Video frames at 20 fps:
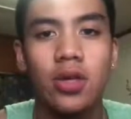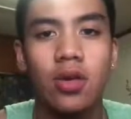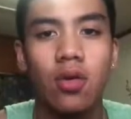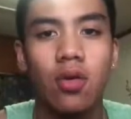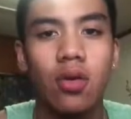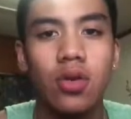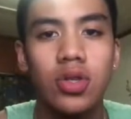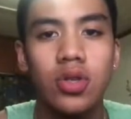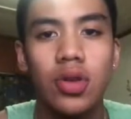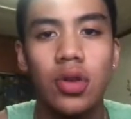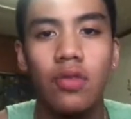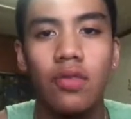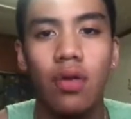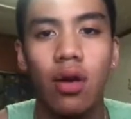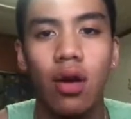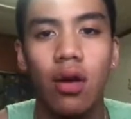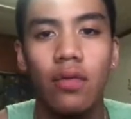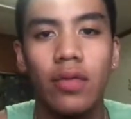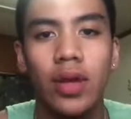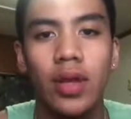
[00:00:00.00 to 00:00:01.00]
are also
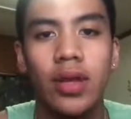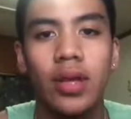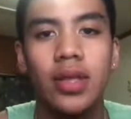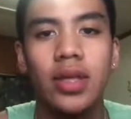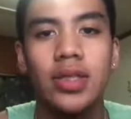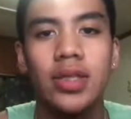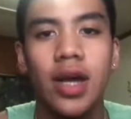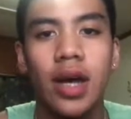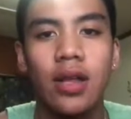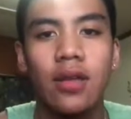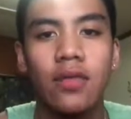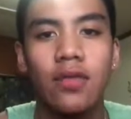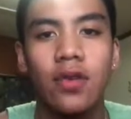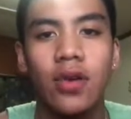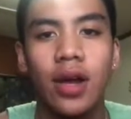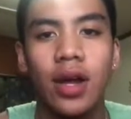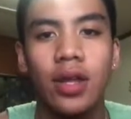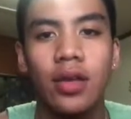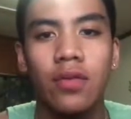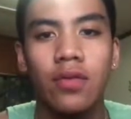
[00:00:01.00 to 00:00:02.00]
involved in the design of
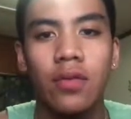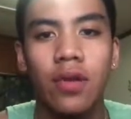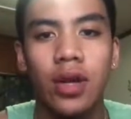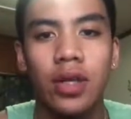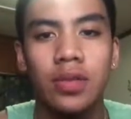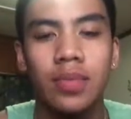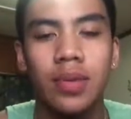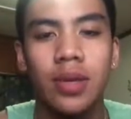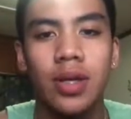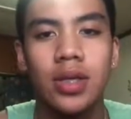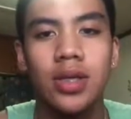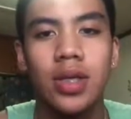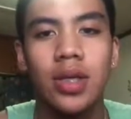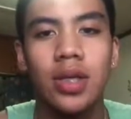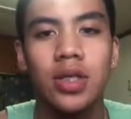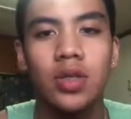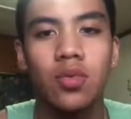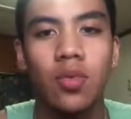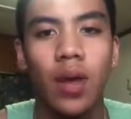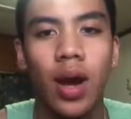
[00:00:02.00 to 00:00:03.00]
creative works because it
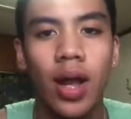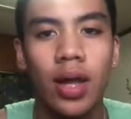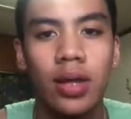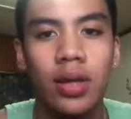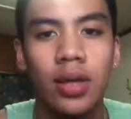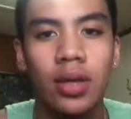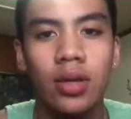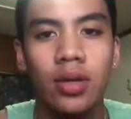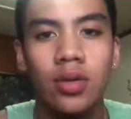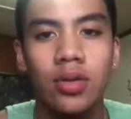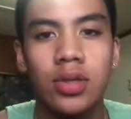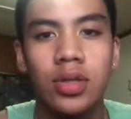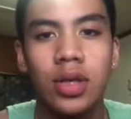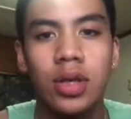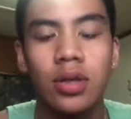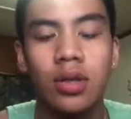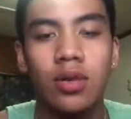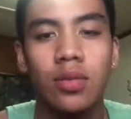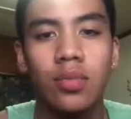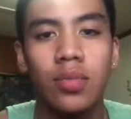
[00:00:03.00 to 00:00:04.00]
is widely used
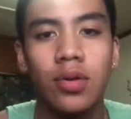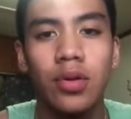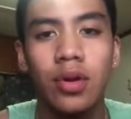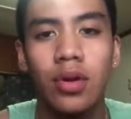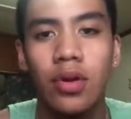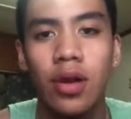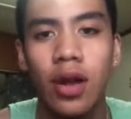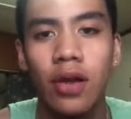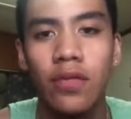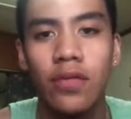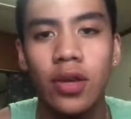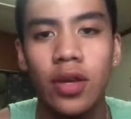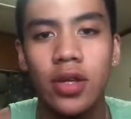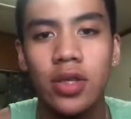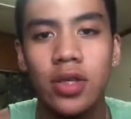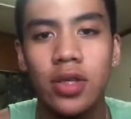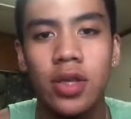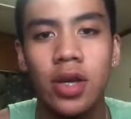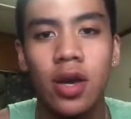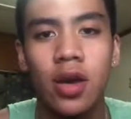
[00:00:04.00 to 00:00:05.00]
in computer
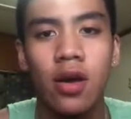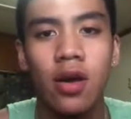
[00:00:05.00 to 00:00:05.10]
graphics,